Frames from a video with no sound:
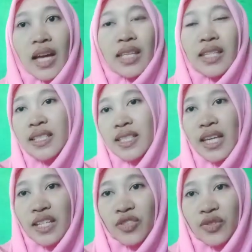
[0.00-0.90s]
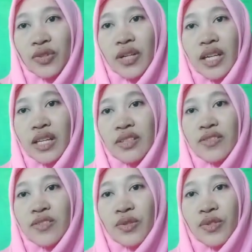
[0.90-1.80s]
This gesture
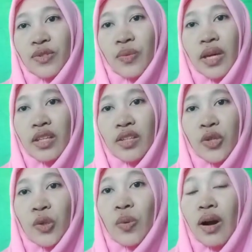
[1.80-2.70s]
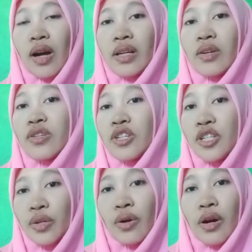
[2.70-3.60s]
is used when you are not
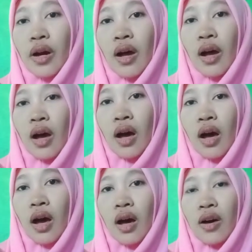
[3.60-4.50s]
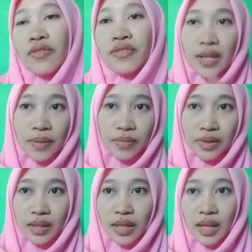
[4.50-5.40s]
sure of
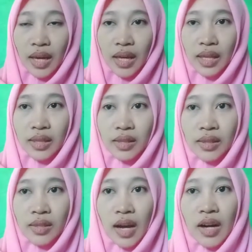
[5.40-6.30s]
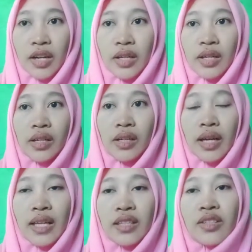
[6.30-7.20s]
something and
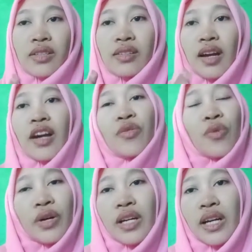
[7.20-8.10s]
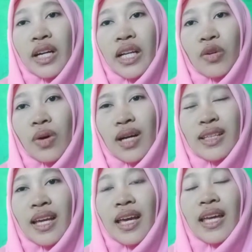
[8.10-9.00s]
are wondering what
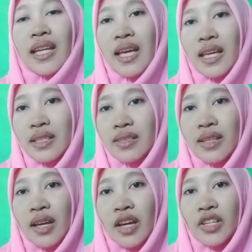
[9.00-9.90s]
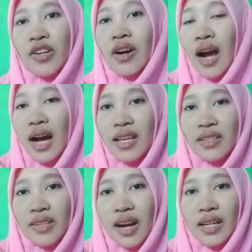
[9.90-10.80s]
it is. Your
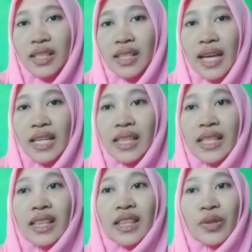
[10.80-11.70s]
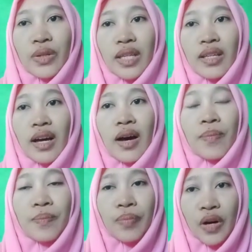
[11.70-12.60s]
eyes are likely looking
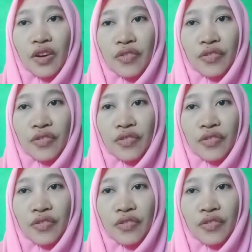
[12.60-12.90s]
above